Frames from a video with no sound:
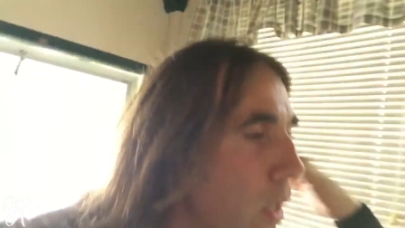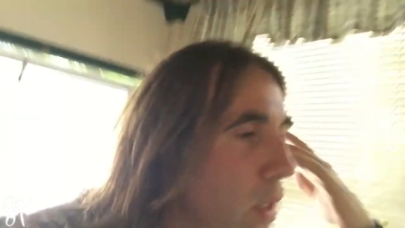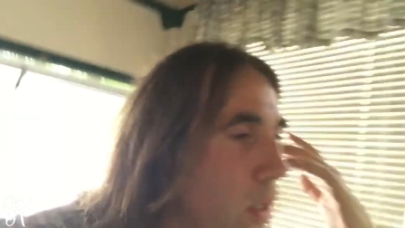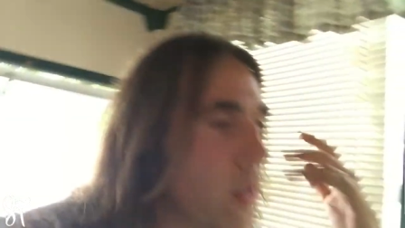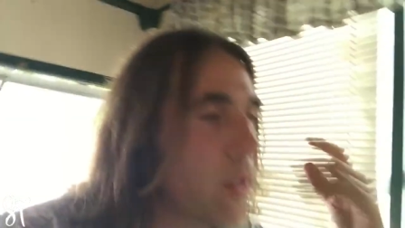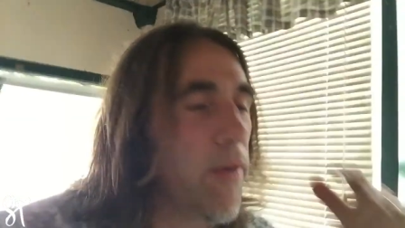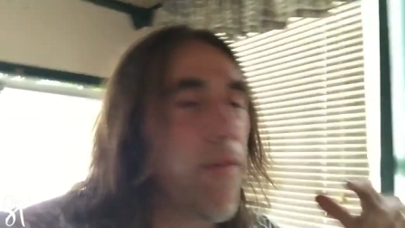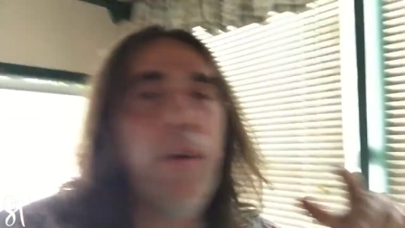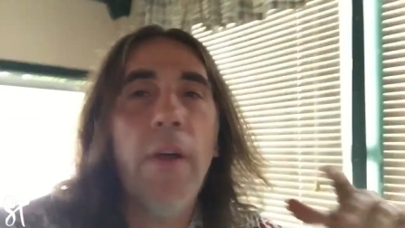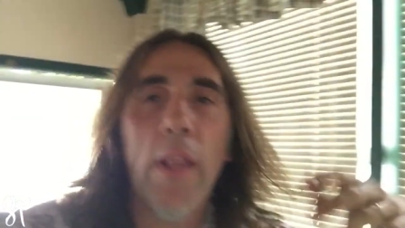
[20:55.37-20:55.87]

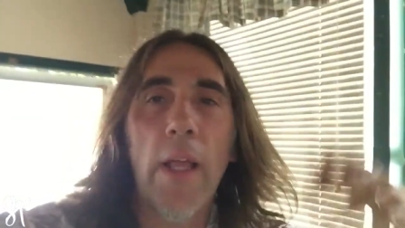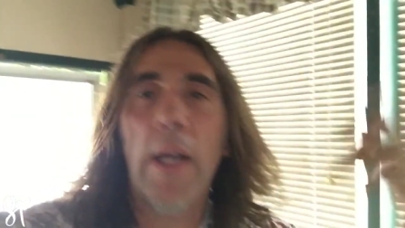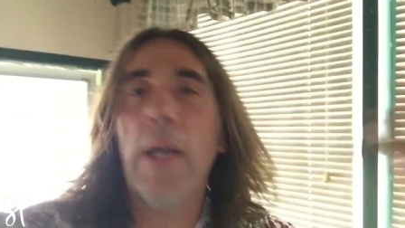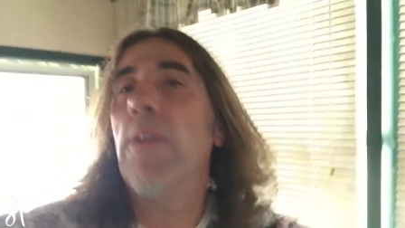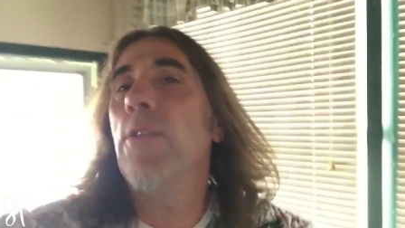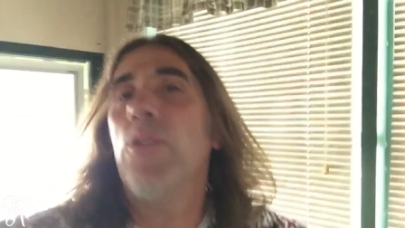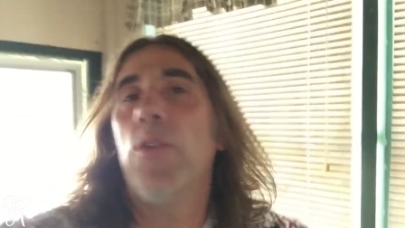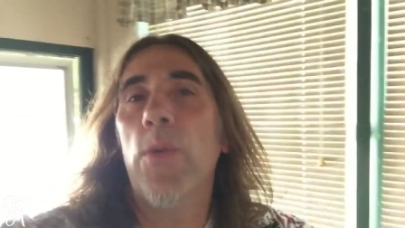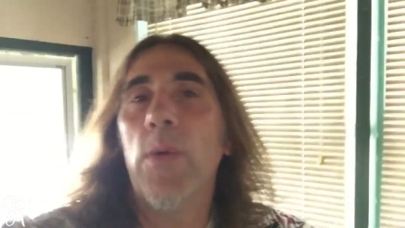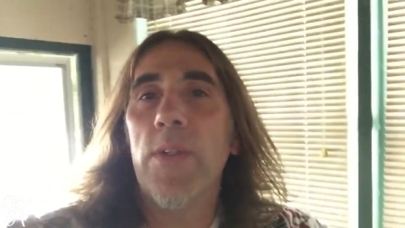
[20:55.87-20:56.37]
because I felt like I
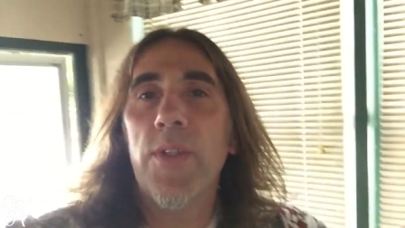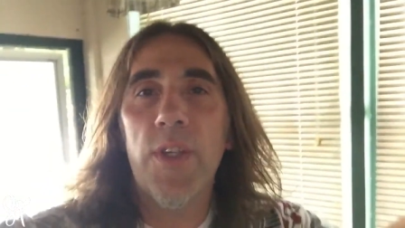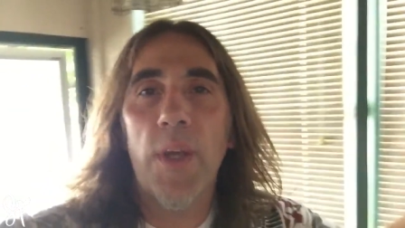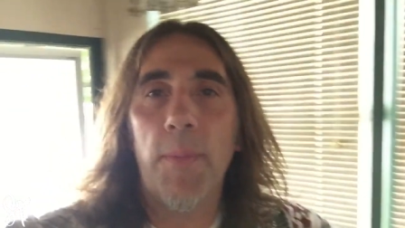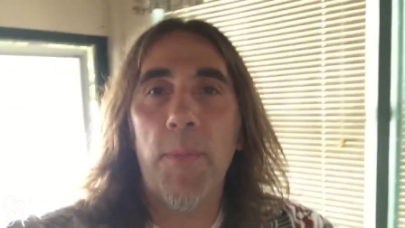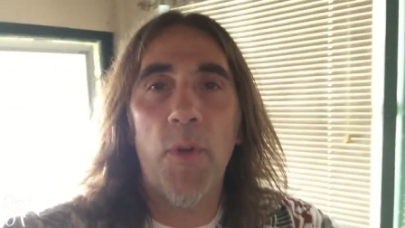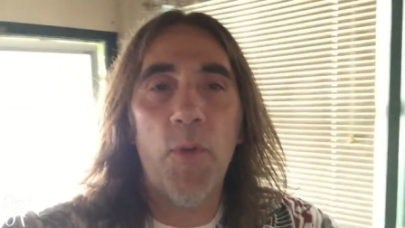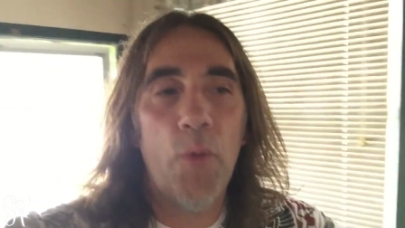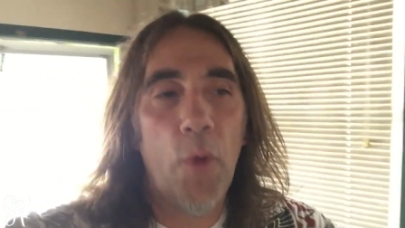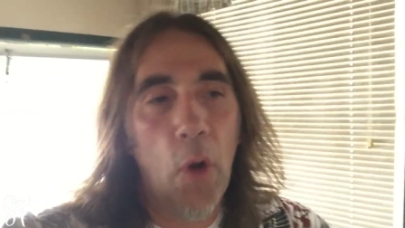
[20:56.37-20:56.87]
was doing
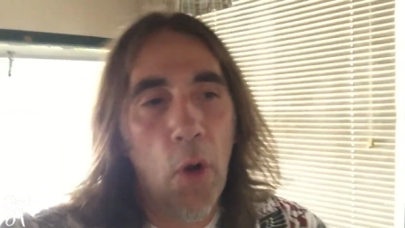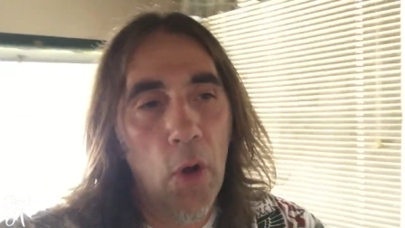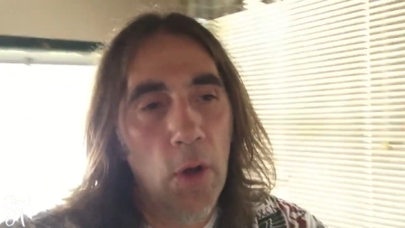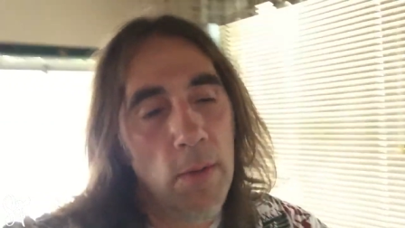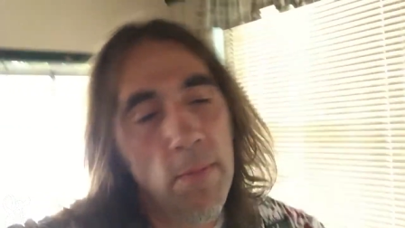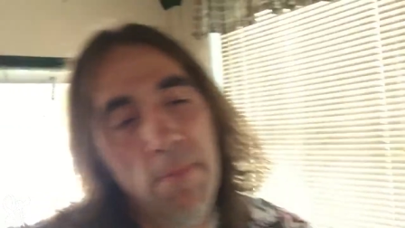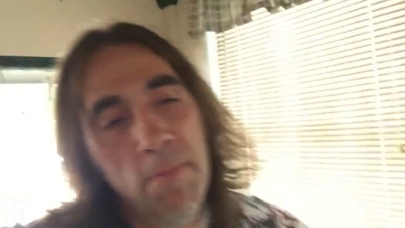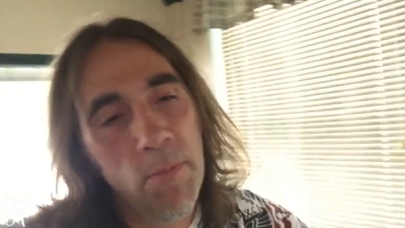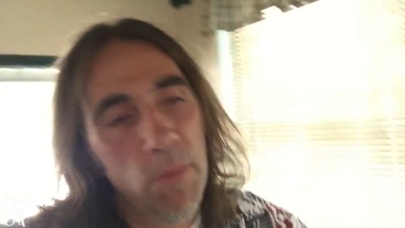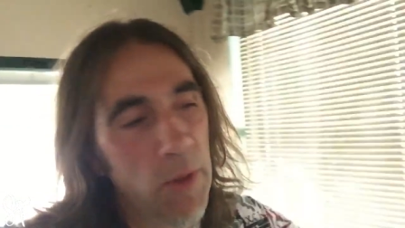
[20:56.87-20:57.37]
something
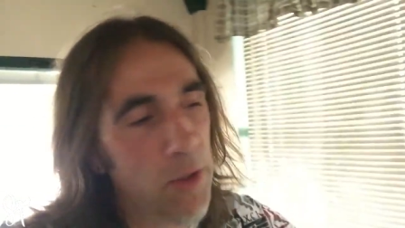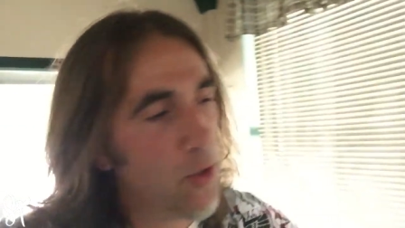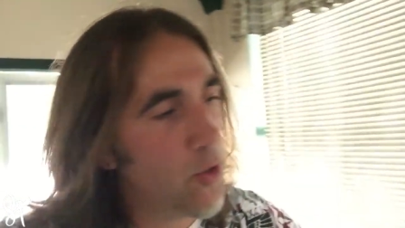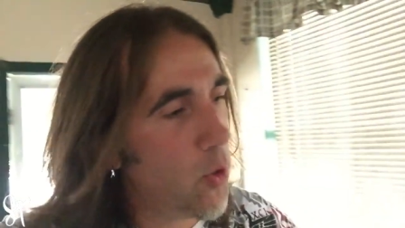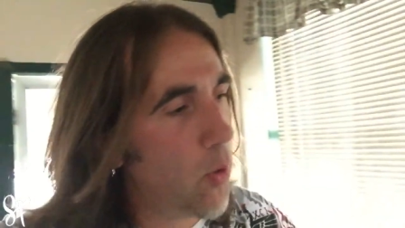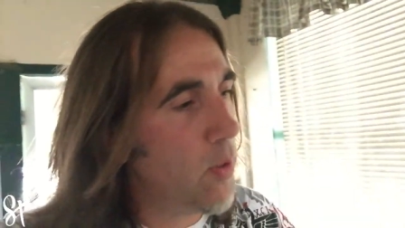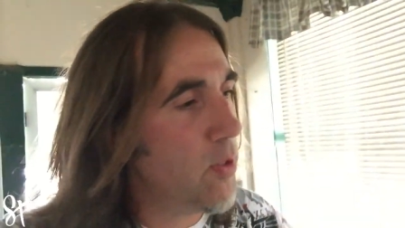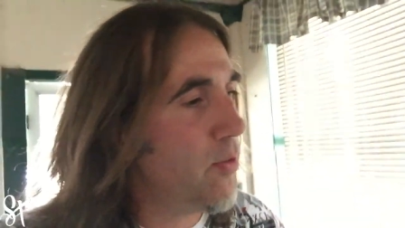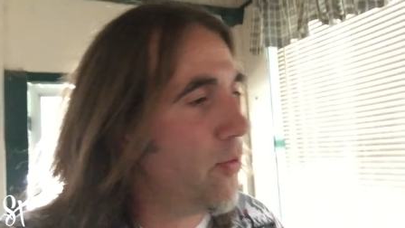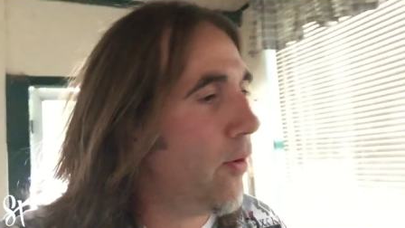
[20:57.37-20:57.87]
wrong, which is
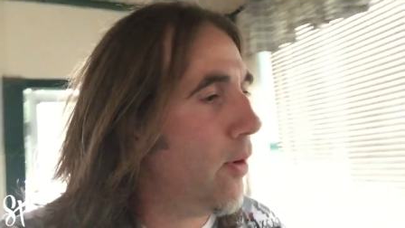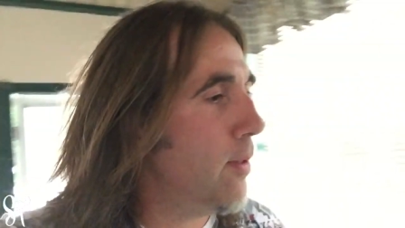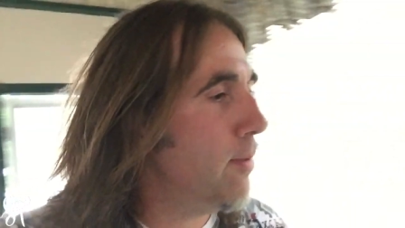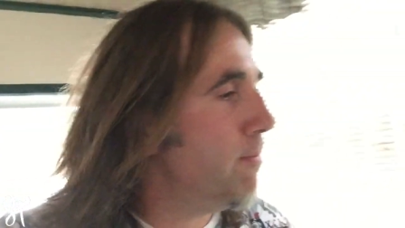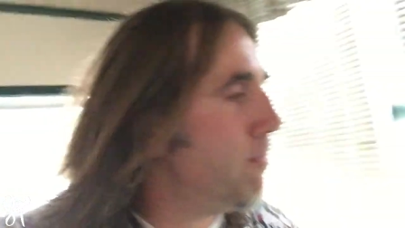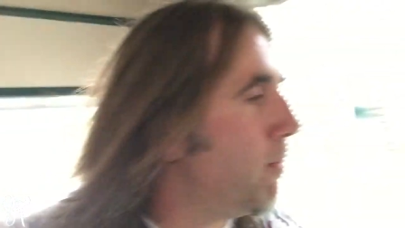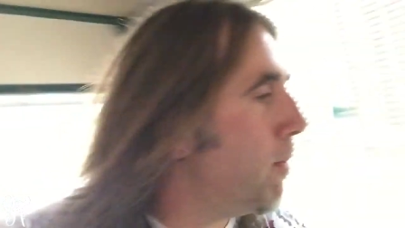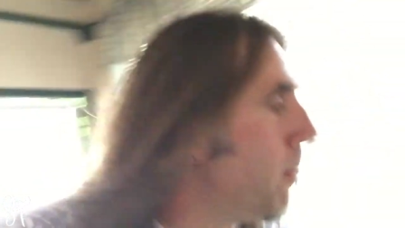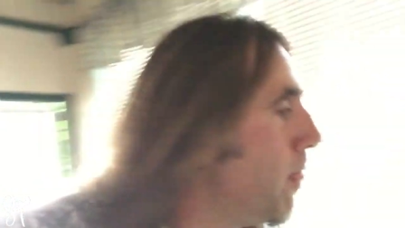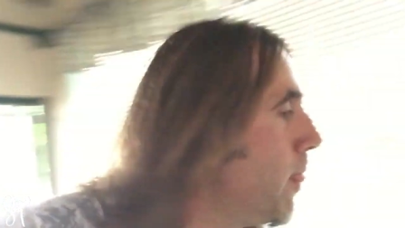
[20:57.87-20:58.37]
always fun.